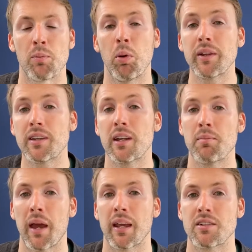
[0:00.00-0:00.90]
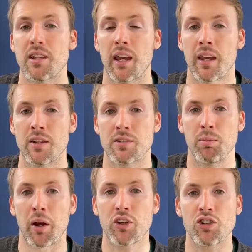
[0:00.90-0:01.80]
a point that he makes is
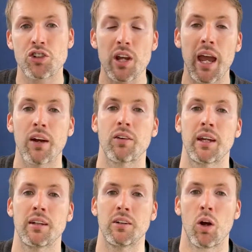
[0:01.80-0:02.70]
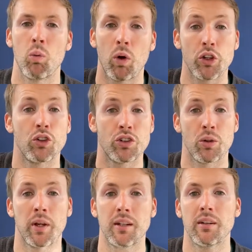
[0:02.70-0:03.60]
by sharing what you're
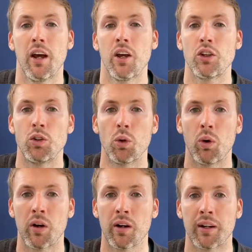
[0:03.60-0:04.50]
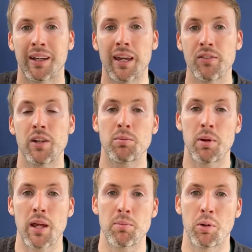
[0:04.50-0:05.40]
doing, you're giving
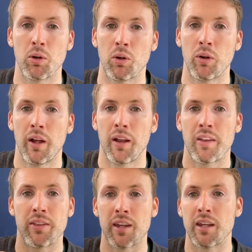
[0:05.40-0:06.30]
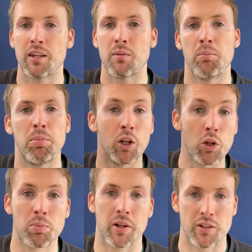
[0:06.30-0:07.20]
people the
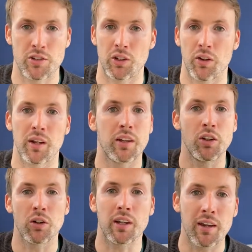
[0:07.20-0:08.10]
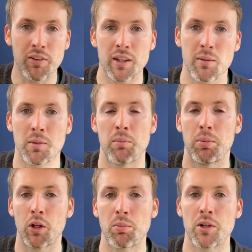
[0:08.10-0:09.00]
bloopers, you know, you're giving them the
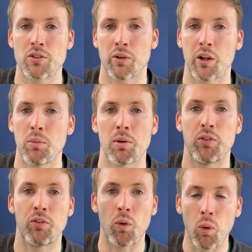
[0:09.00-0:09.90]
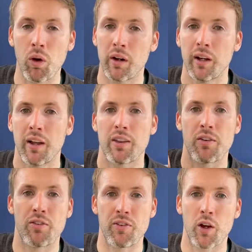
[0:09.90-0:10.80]
bloopers reel before the
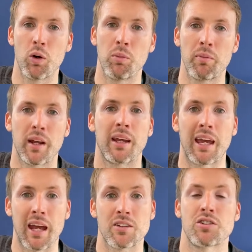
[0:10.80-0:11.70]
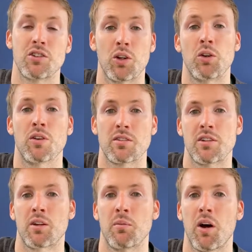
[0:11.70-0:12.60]
film gets to the
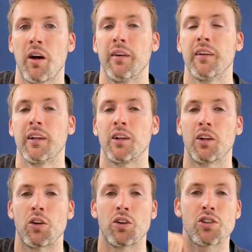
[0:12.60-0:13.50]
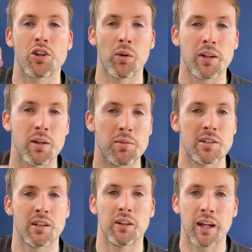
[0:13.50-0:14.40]
cinema. You know, you're showing them
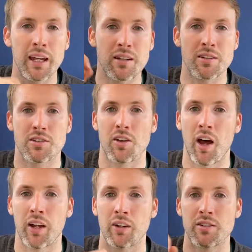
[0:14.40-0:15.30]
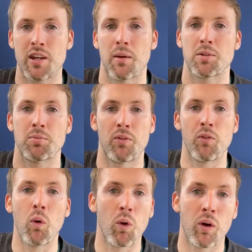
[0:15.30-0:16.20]
these little insider tips
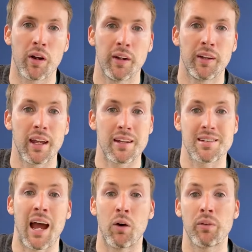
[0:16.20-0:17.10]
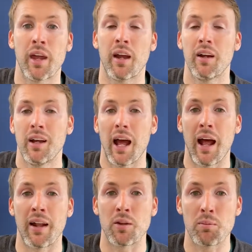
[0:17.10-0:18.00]
before it's out there
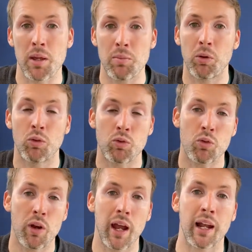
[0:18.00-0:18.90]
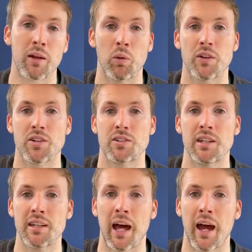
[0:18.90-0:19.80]
and people really want to
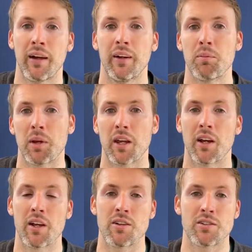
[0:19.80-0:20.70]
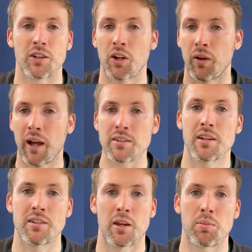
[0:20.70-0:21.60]
see that because, you know, as
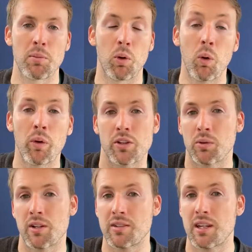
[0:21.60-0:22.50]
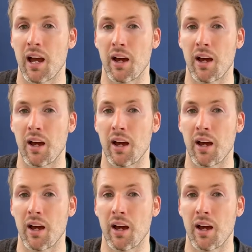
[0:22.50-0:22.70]
I say, people always want to see